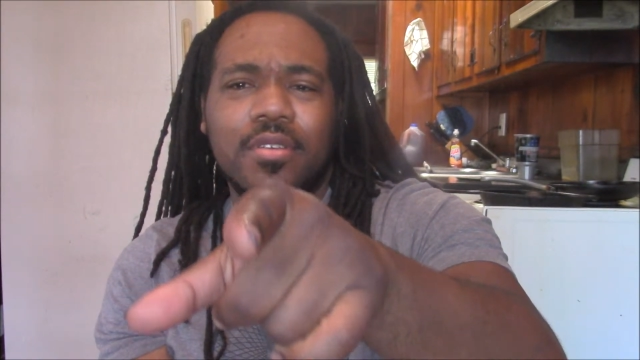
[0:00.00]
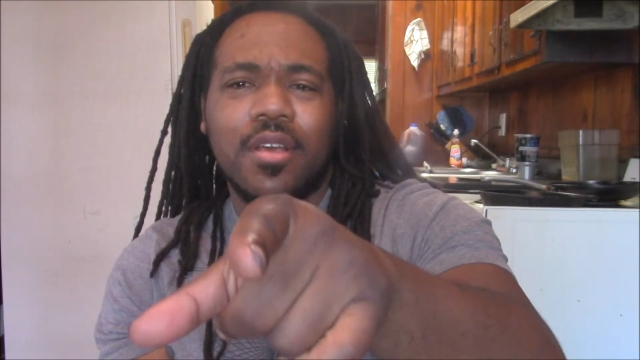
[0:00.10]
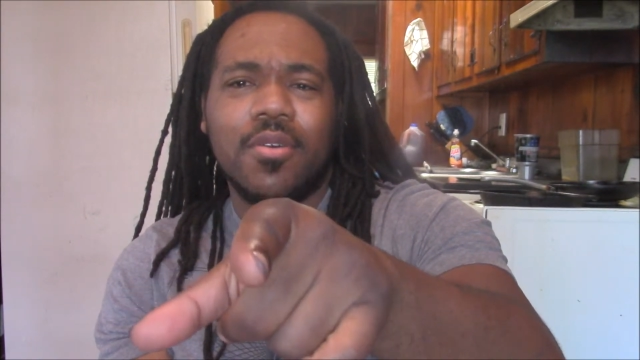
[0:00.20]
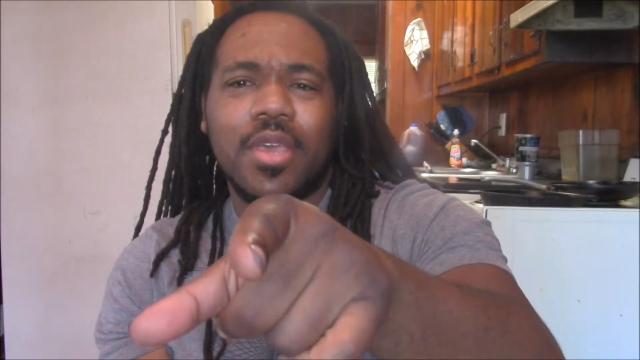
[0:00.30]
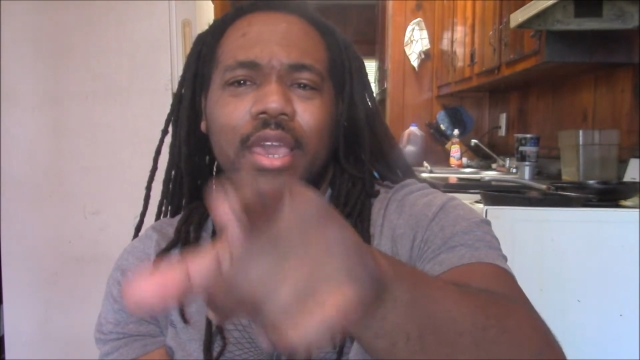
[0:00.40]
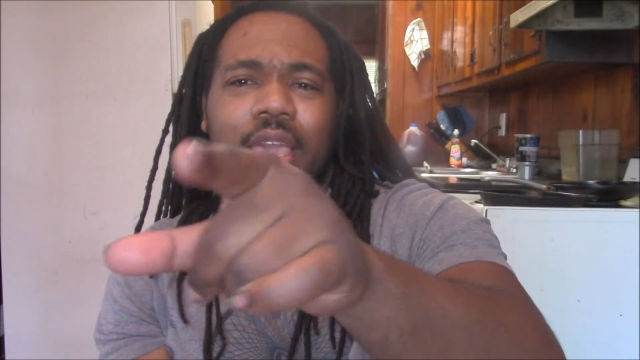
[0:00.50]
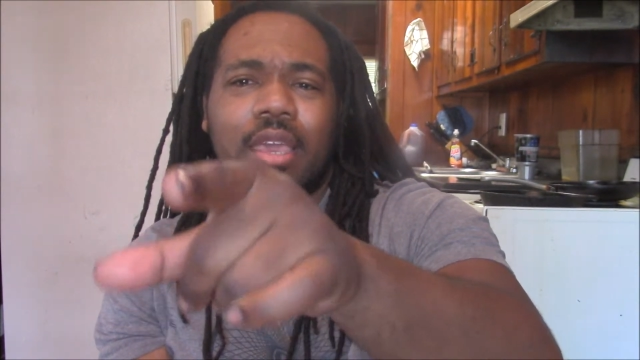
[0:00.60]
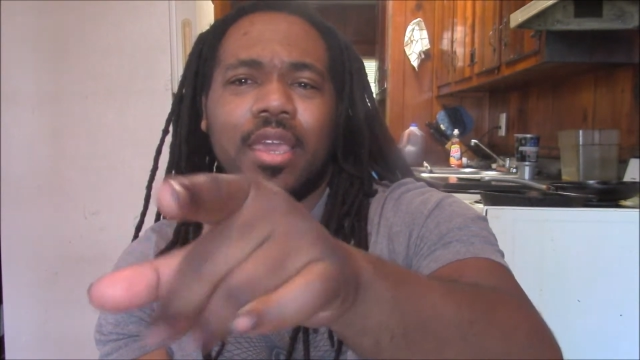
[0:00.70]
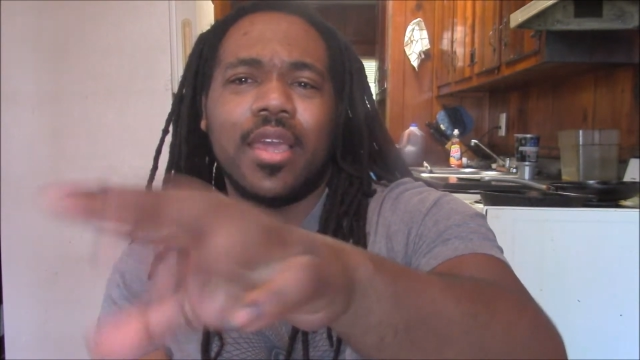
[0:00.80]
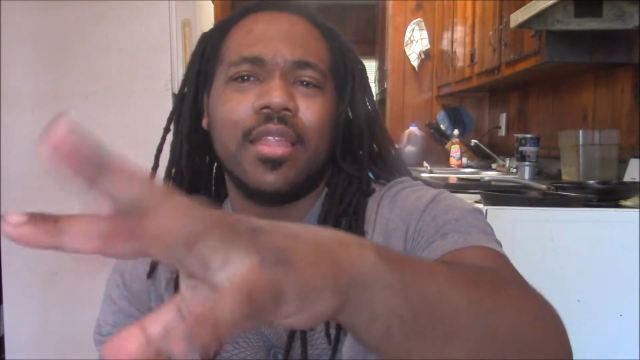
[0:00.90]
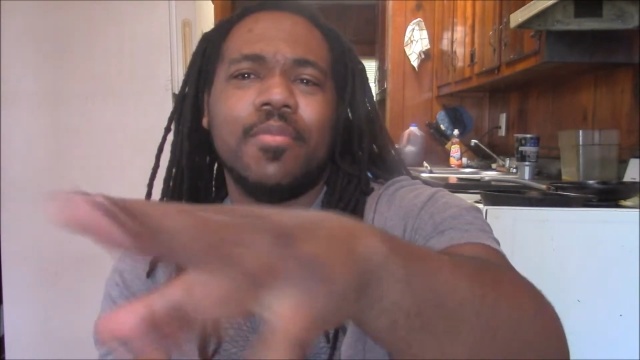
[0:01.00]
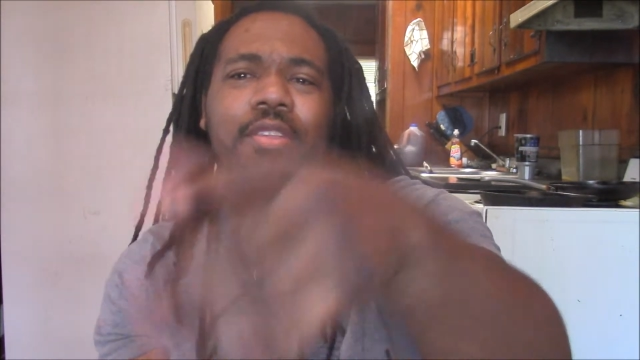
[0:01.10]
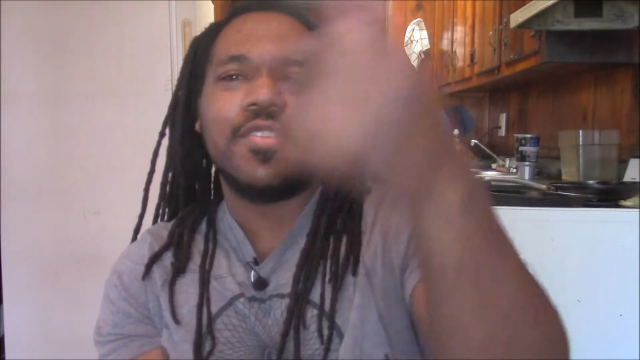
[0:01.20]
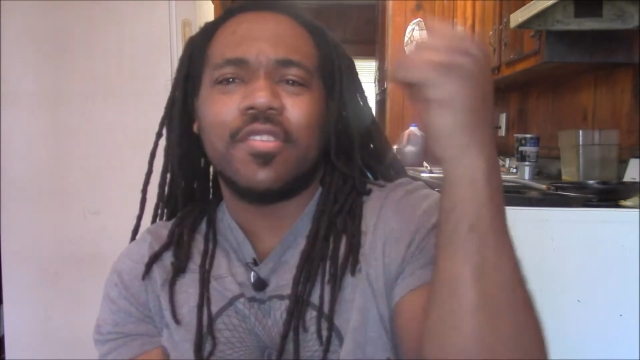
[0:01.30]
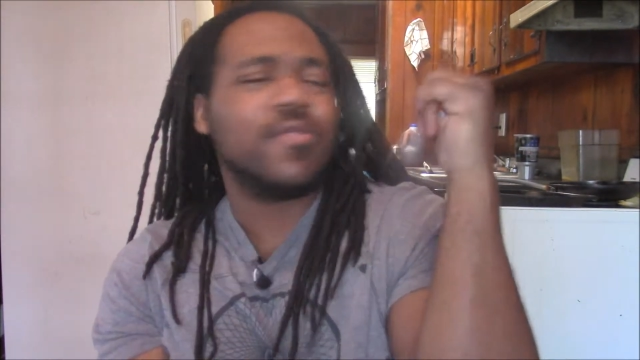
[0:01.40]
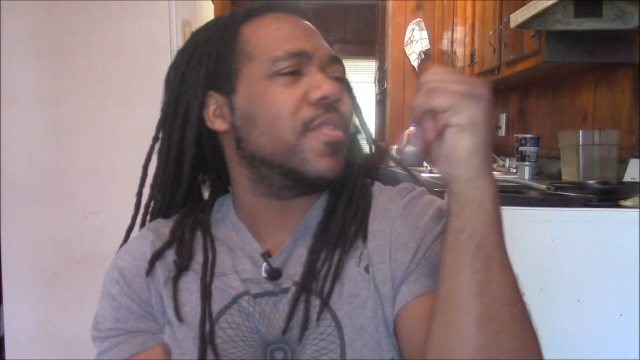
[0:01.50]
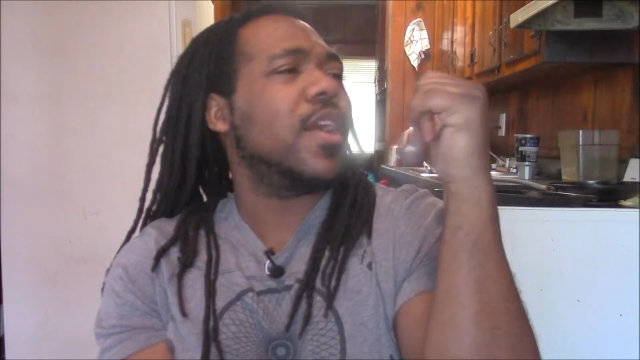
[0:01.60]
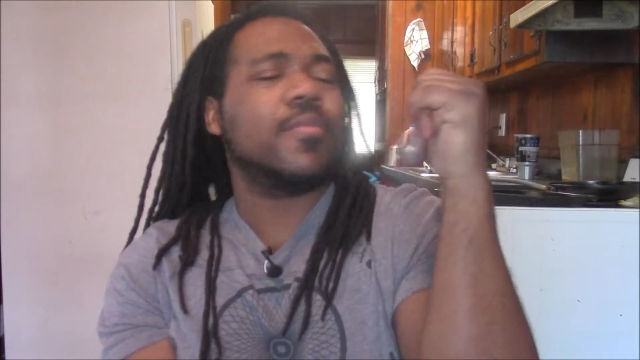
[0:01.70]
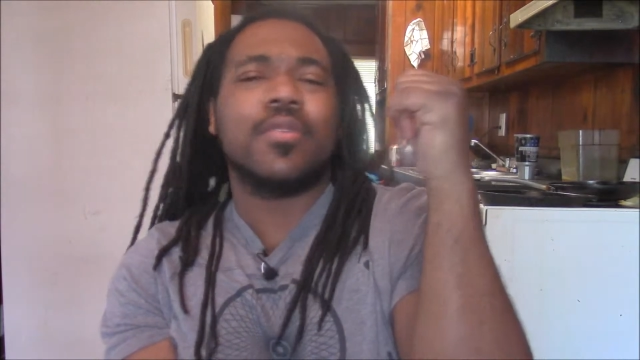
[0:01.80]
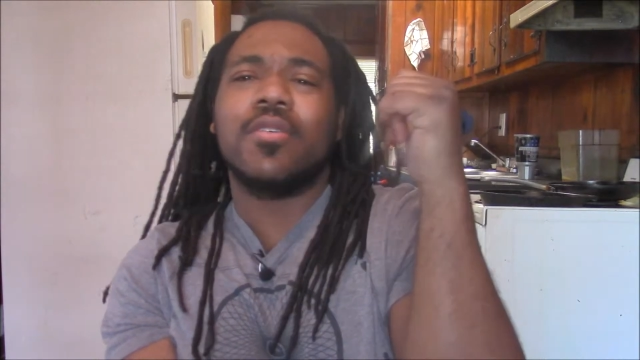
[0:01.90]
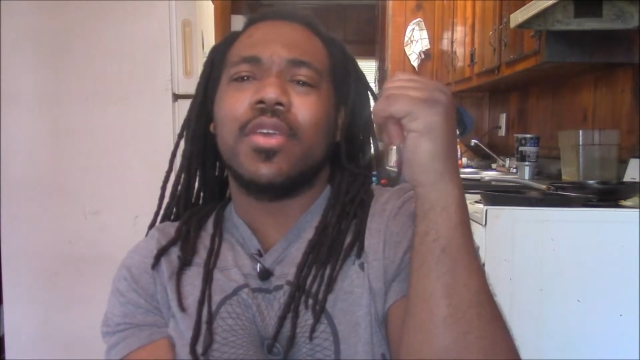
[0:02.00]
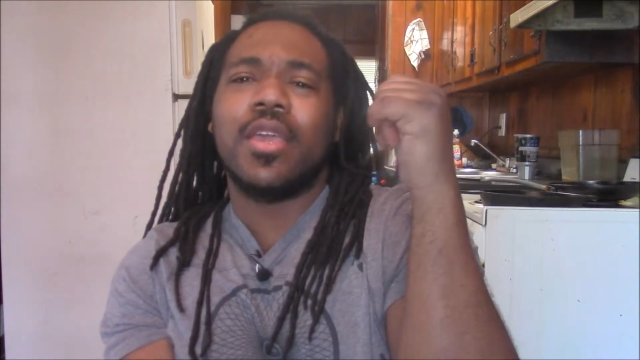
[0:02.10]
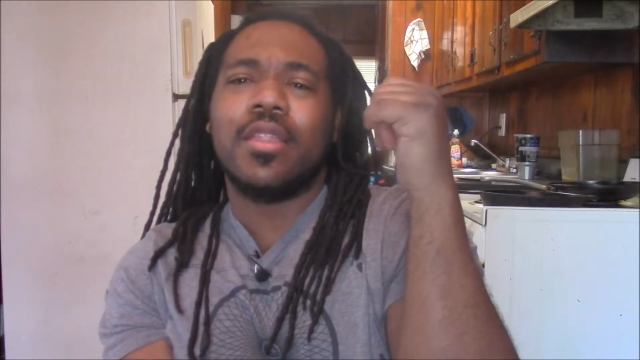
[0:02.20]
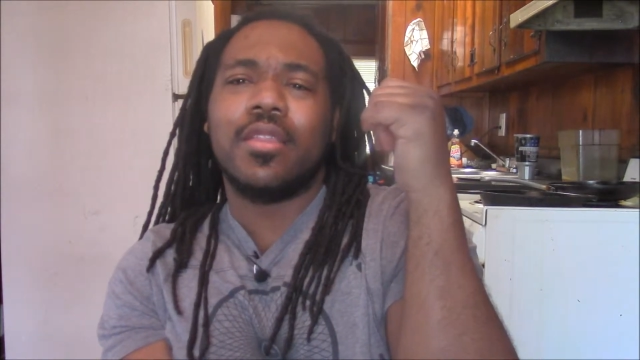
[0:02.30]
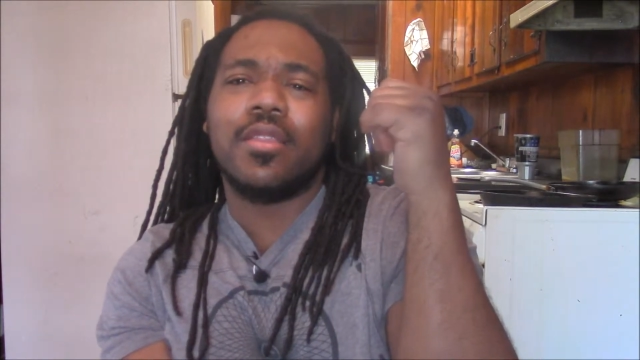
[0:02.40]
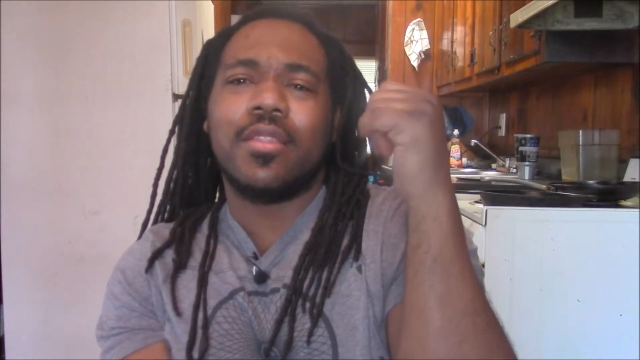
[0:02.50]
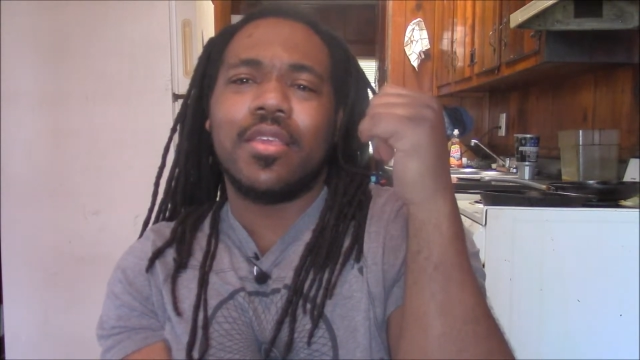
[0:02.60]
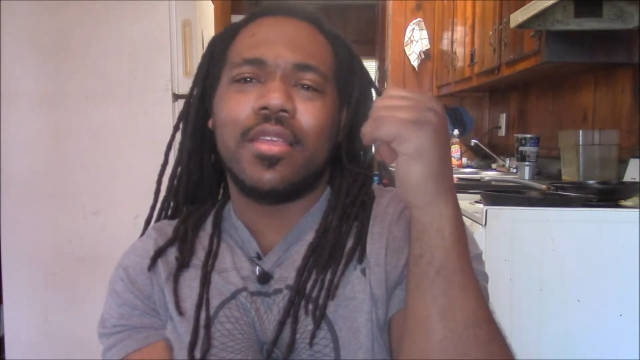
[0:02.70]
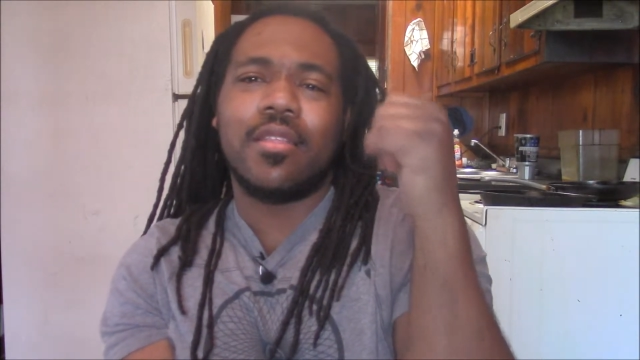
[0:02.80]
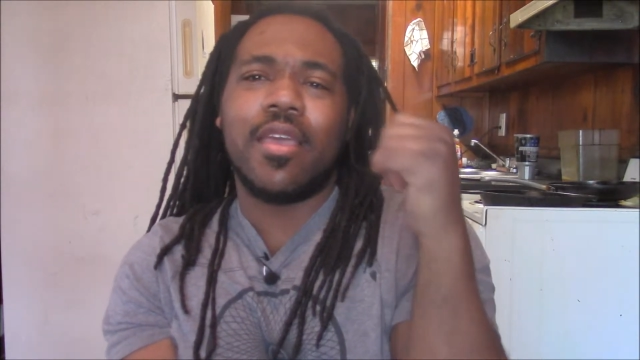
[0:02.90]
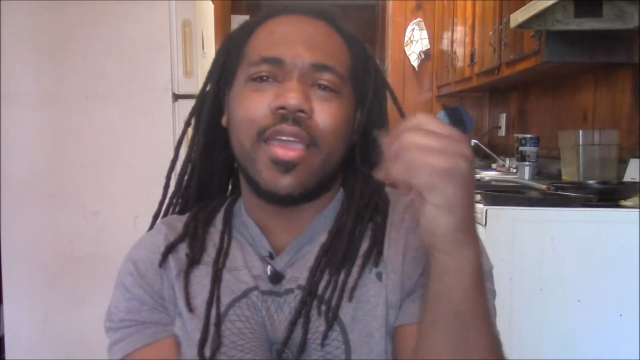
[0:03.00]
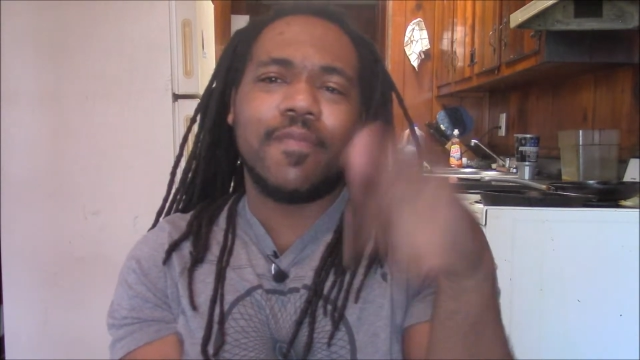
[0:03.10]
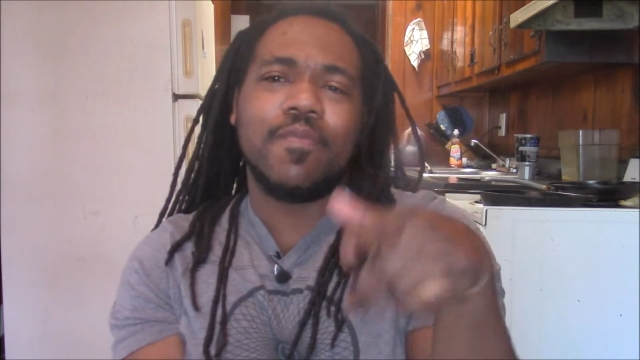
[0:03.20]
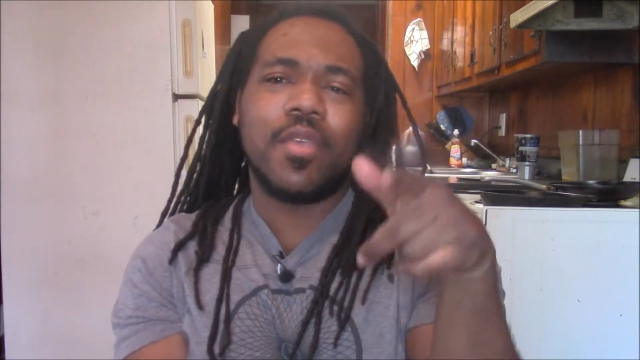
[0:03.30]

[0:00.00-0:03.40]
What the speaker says: Okay, yeah, let me just, Robin, go ahead and get that.